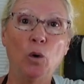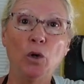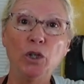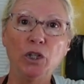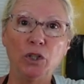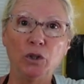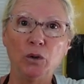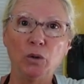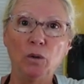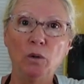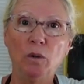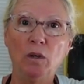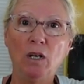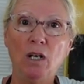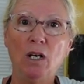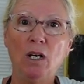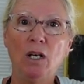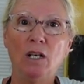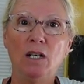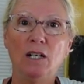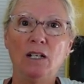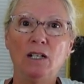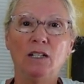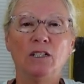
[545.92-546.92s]
you
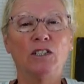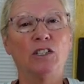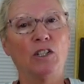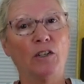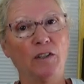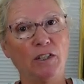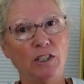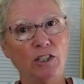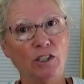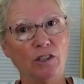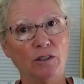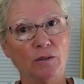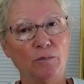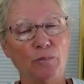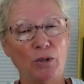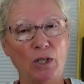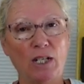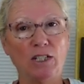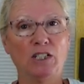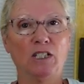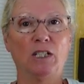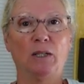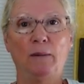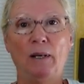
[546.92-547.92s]
so that your
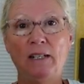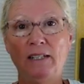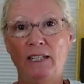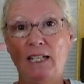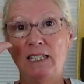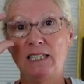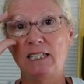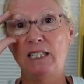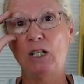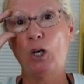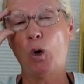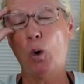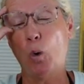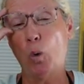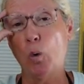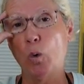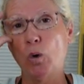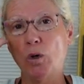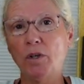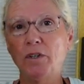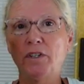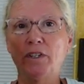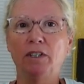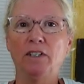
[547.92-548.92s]
projects come out nicely,
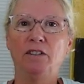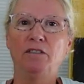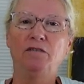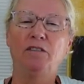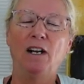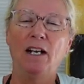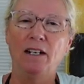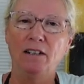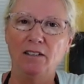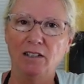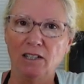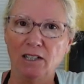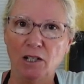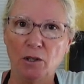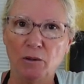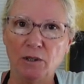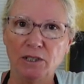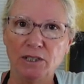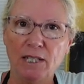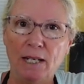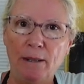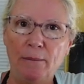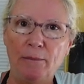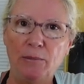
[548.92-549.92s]
or they're going to fire at a lower
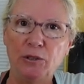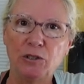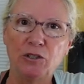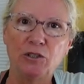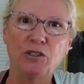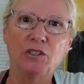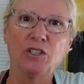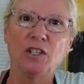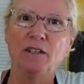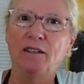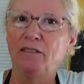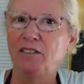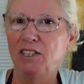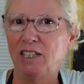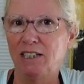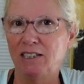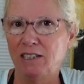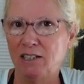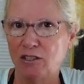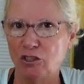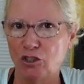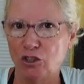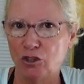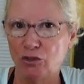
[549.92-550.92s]
temperature so everything
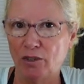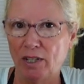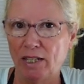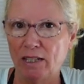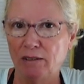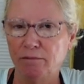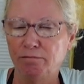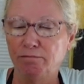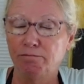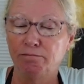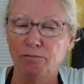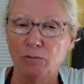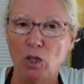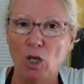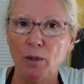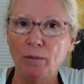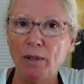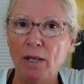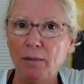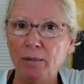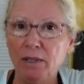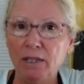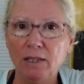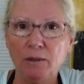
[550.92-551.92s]
doesn't shrink. Or
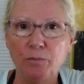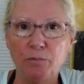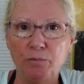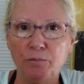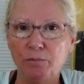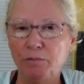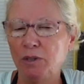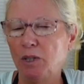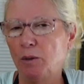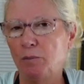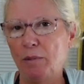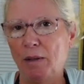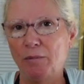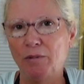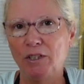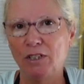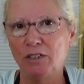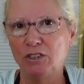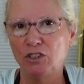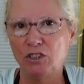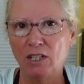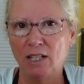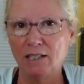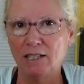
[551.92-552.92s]
maybe maybe they're
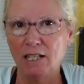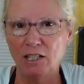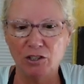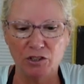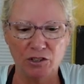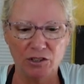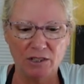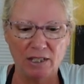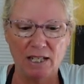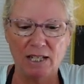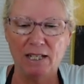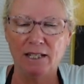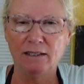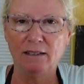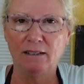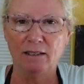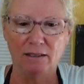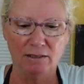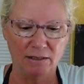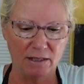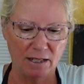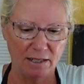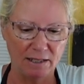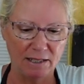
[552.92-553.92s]
sun catchers and
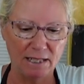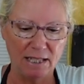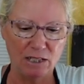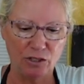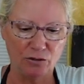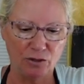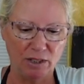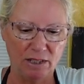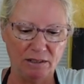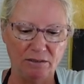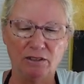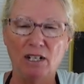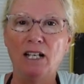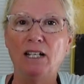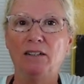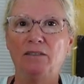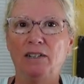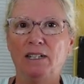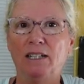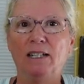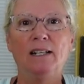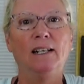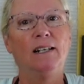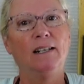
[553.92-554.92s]
none of that is really
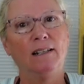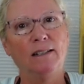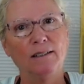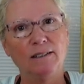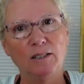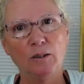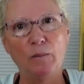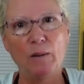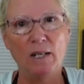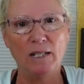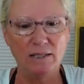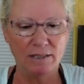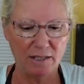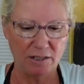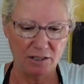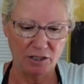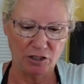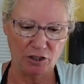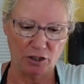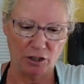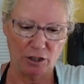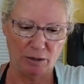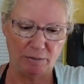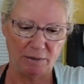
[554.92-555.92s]
relevant. Depends on the
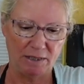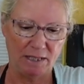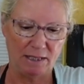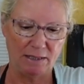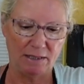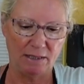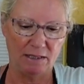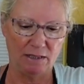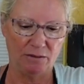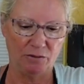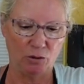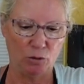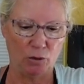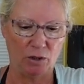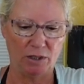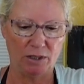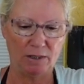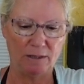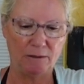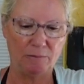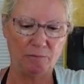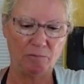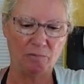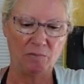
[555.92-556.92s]
circumstances, of
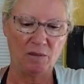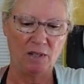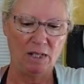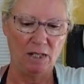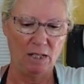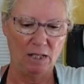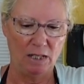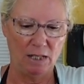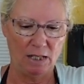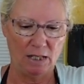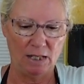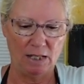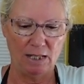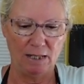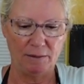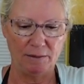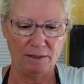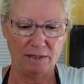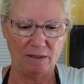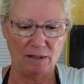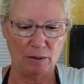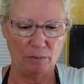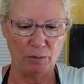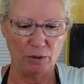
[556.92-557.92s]
course. All right, let me
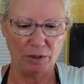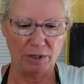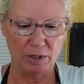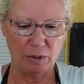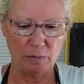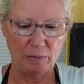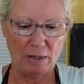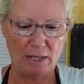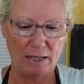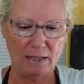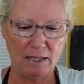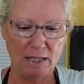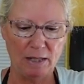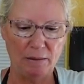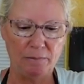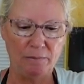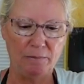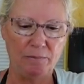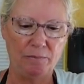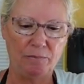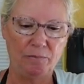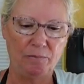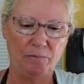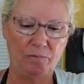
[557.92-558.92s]
see if I can pull this back
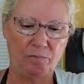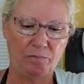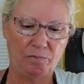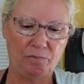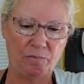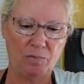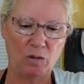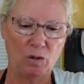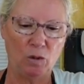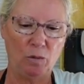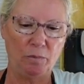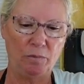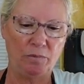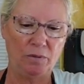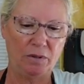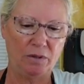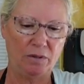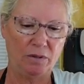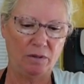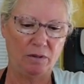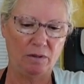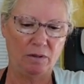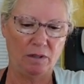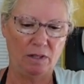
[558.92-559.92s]
up.
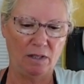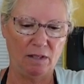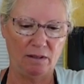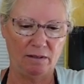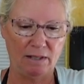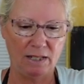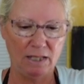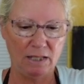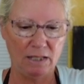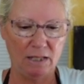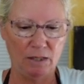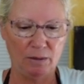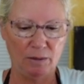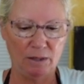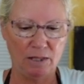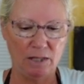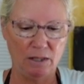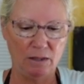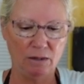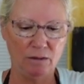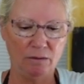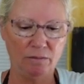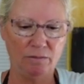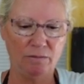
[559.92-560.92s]
Oops. All right, here we
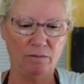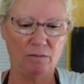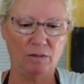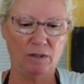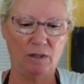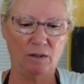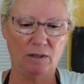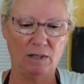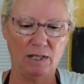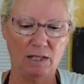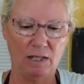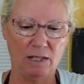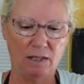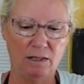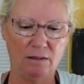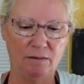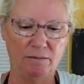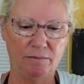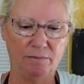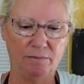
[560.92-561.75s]
go. Okay.